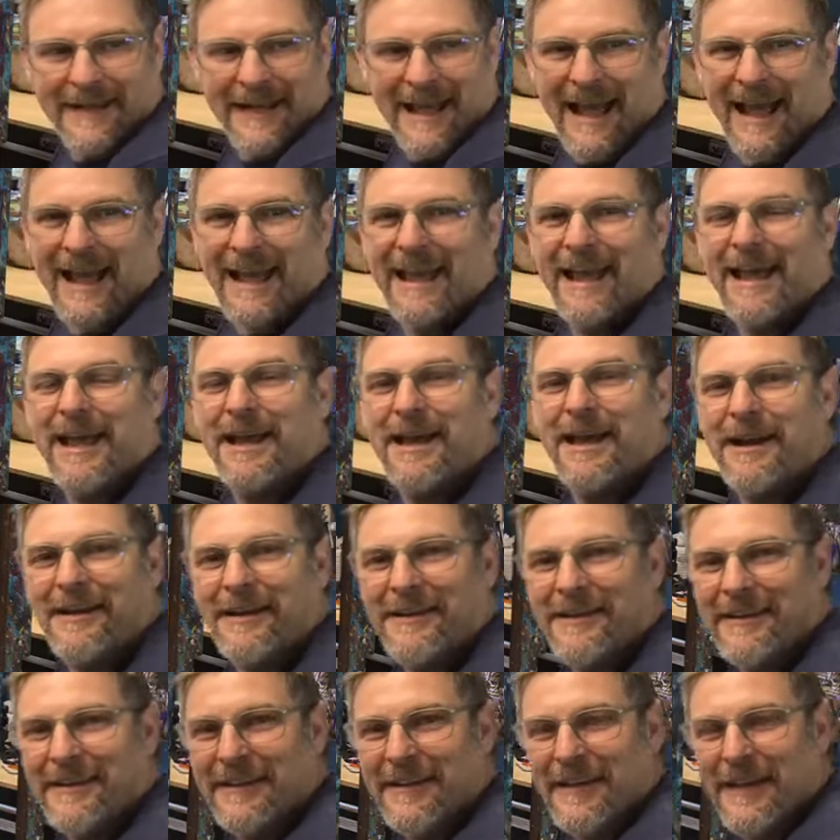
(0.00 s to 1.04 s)

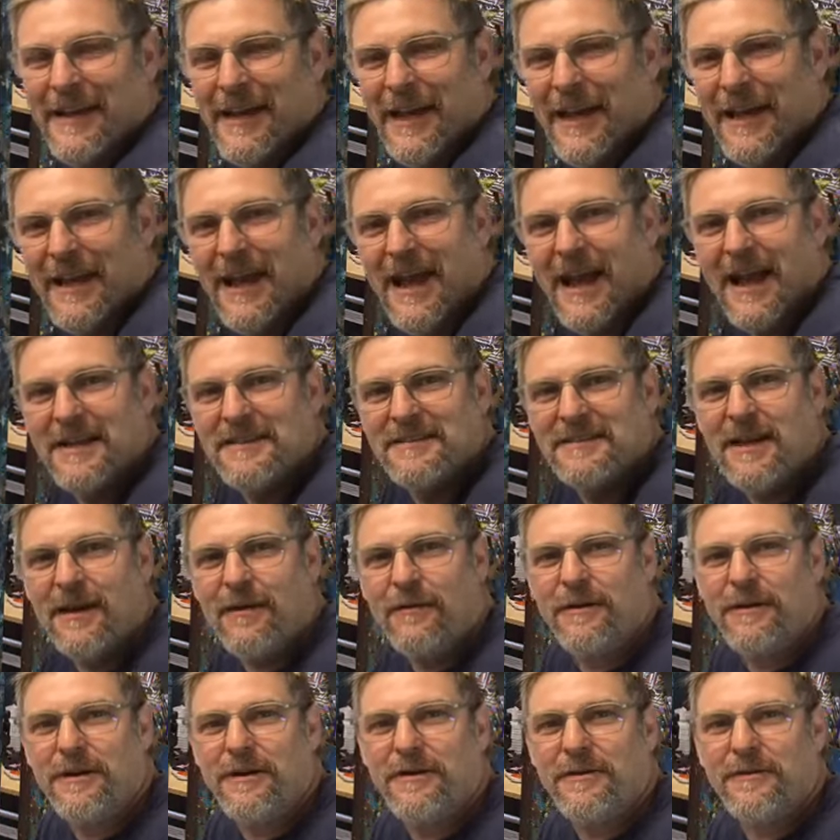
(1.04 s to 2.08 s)
Hey guys, how are you
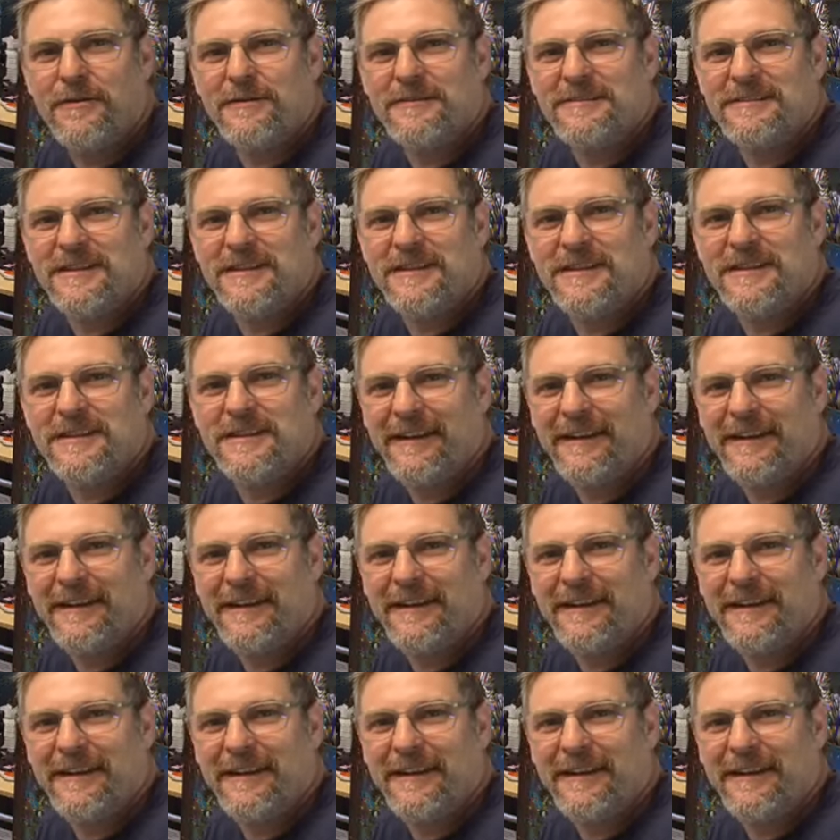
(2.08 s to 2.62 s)
doing tonight?